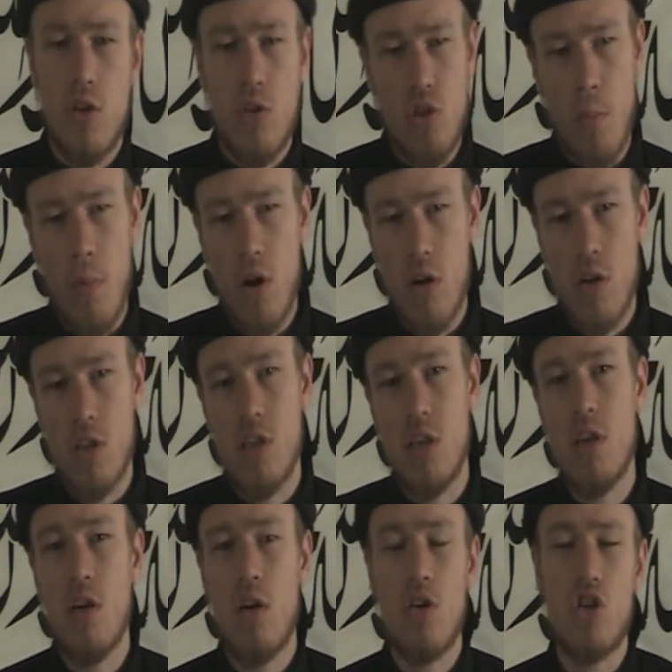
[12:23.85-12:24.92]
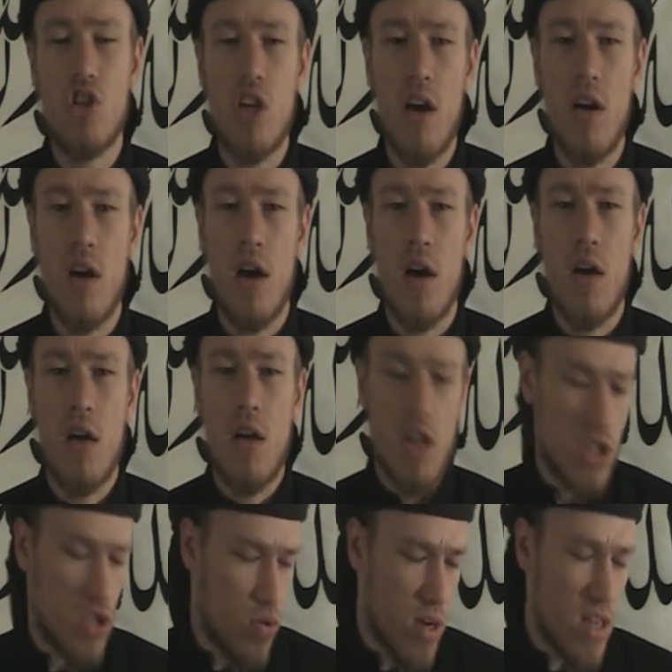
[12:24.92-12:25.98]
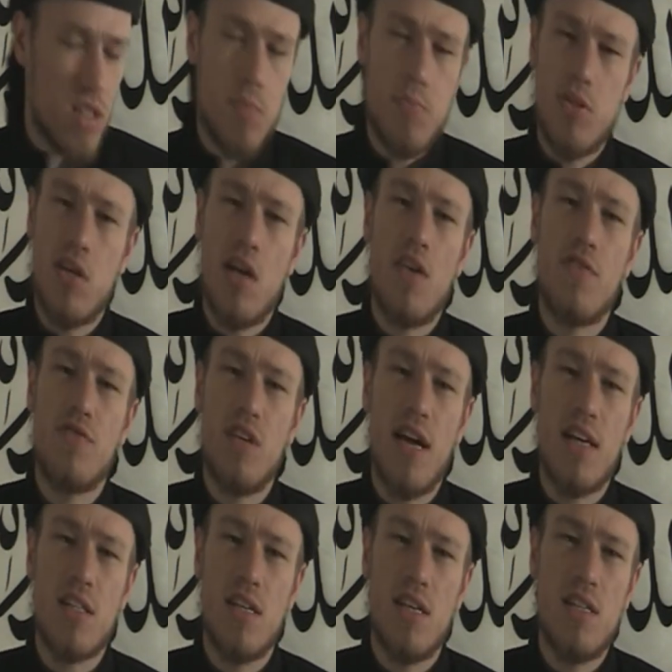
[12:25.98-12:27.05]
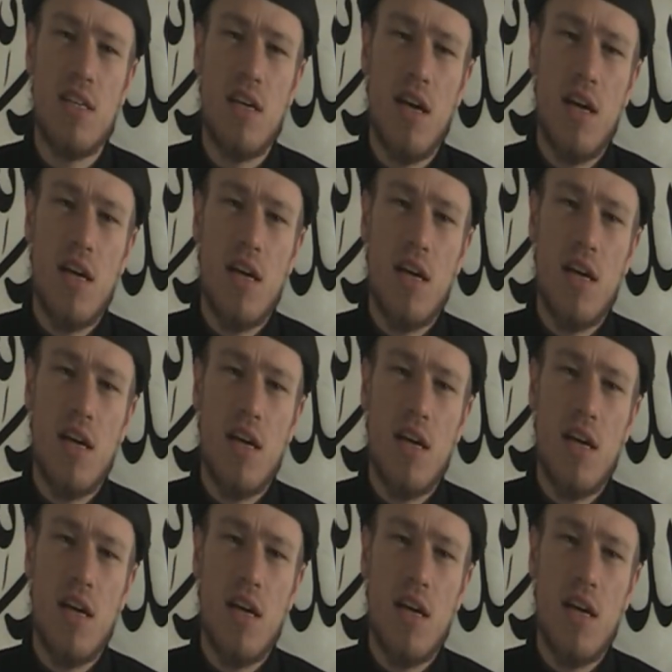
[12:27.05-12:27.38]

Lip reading: Democracy or Sharia? 20% of taxes